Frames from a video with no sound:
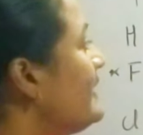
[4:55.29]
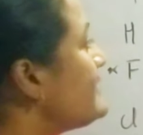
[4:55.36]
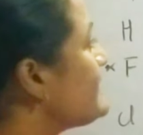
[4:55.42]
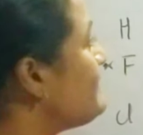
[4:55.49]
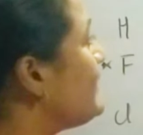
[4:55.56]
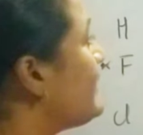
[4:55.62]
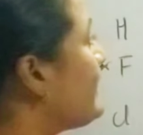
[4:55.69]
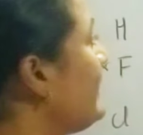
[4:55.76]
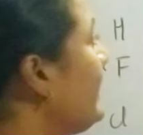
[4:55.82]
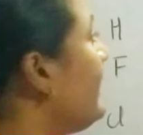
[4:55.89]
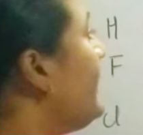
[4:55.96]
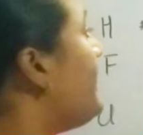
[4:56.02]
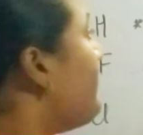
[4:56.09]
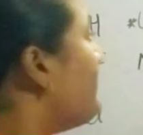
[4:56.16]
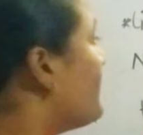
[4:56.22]
Similarly,
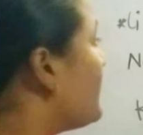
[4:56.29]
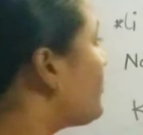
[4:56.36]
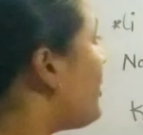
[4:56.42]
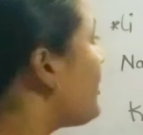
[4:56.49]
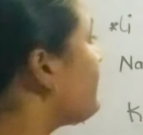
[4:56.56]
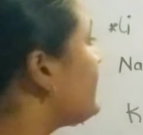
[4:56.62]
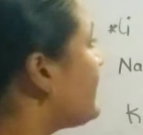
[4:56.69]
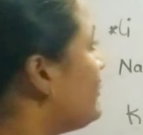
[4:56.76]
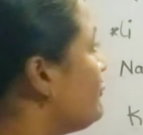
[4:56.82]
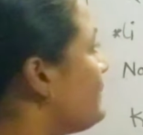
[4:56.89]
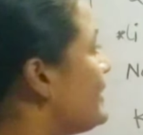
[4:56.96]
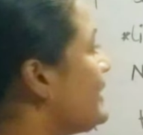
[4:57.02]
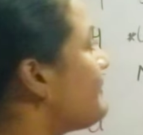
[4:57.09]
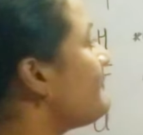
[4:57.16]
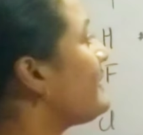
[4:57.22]
boron with
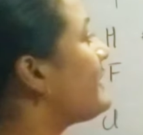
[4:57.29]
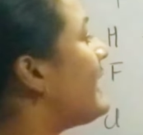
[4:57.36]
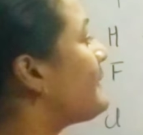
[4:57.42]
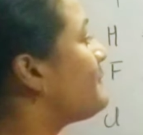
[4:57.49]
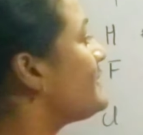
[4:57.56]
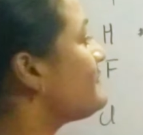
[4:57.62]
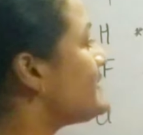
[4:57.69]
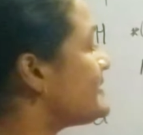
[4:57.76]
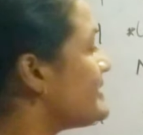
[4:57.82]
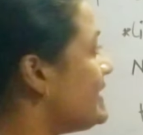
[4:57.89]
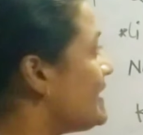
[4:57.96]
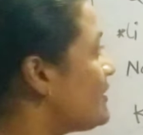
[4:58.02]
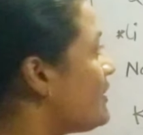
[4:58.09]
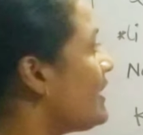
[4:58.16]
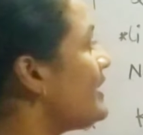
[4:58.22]
aluminium, carbon with
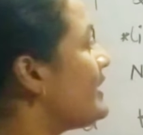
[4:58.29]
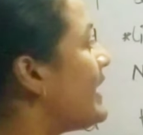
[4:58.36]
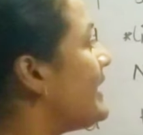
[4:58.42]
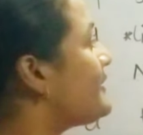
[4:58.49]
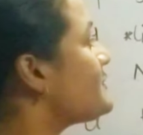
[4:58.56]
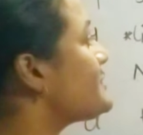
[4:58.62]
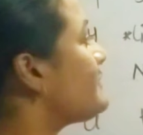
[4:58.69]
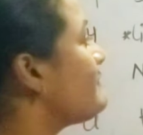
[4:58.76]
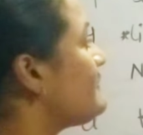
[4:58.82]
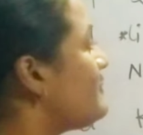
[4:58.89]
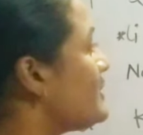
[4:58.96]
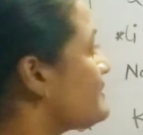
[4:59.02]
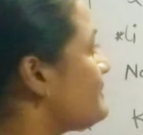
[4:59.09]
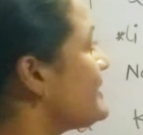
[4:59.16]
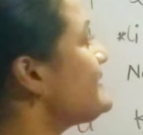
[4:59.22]
silicon, nitrogen with
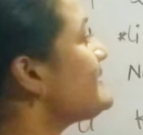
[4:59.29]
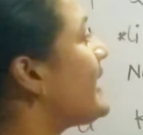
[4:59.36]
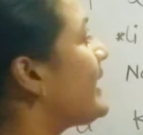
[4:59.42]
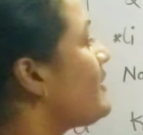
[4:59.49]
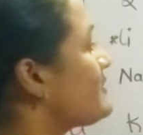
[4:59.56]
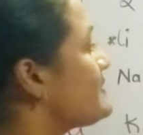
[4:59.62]
phosphorus and